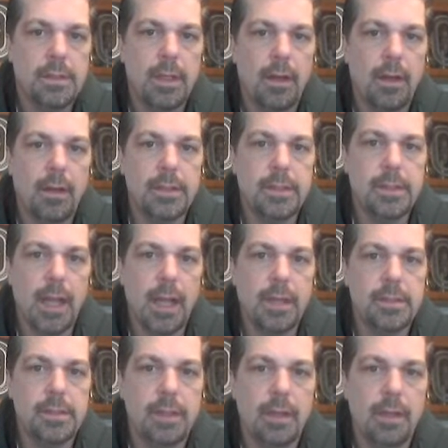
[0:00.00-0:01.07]
See how it
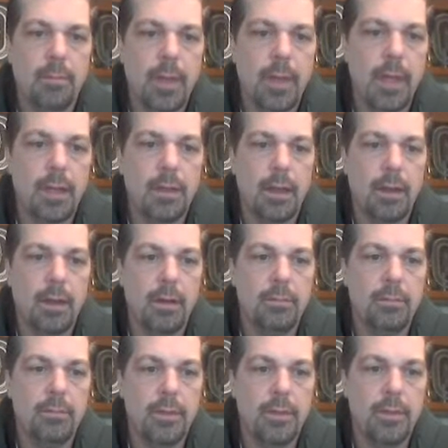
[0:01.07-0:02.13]
changes the embed
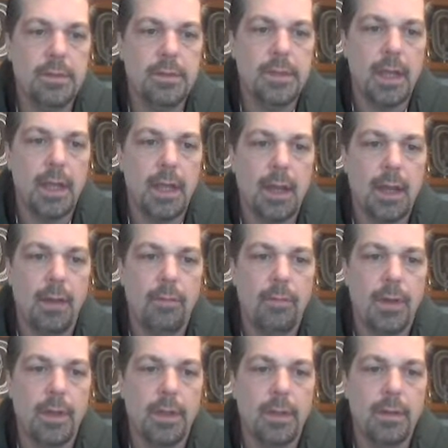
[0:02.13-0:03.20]
code when you say I
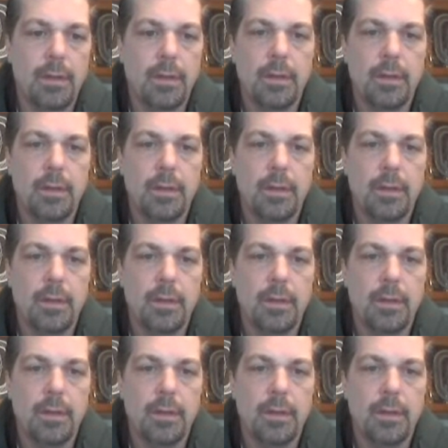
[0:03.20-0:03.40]
want to